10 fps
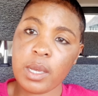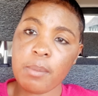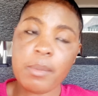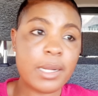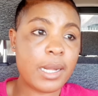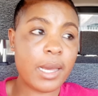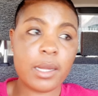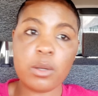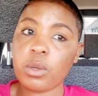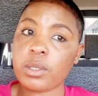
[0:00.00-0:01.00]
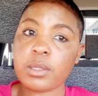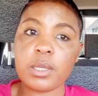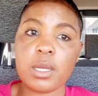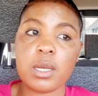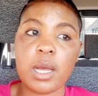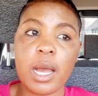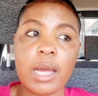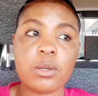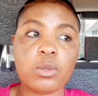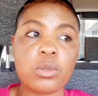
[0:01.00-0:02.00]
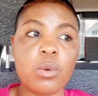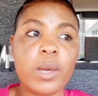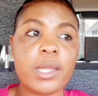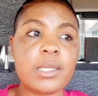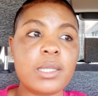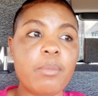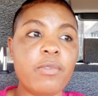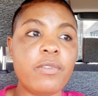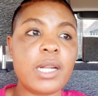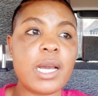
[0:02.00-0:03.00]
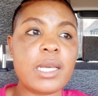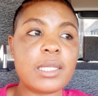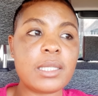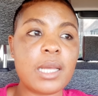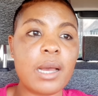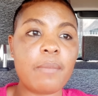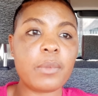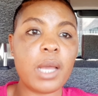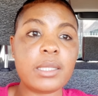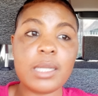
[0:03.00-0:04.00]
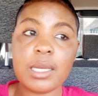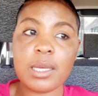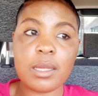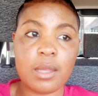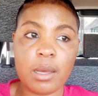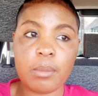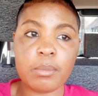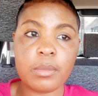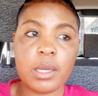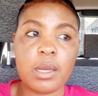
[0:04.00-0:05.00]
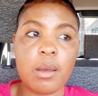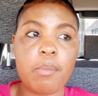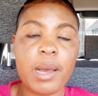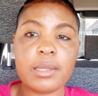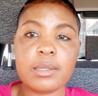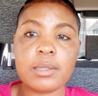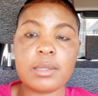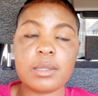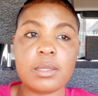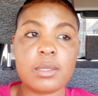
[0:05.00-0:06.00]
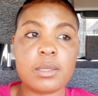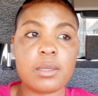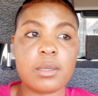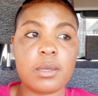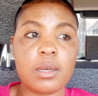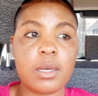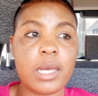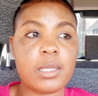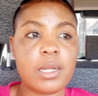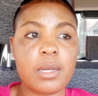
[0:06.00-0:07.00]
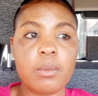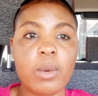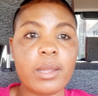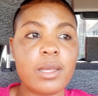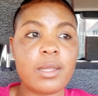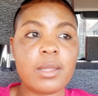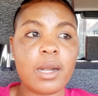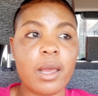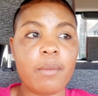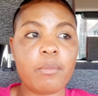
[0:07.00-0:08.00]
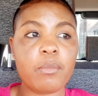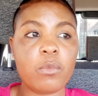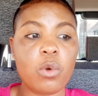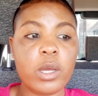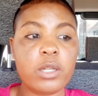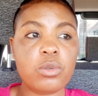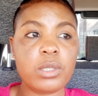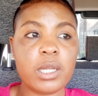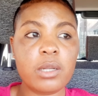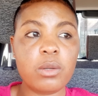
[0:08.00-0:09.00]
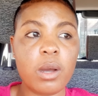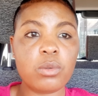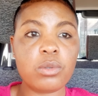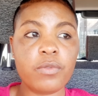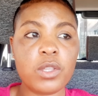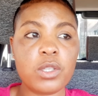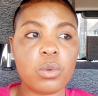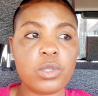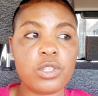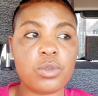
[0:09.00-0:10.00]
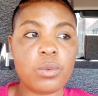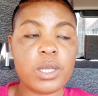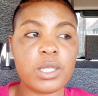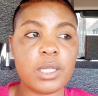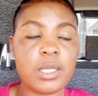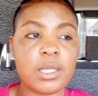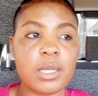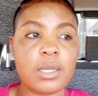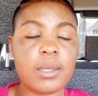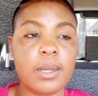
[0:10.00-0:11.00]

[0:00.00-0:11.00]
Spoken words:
Men lie a lot. I don't know where these type of lyings are taking them, but guys, one thing that I am going to tell you out of this whole situation is that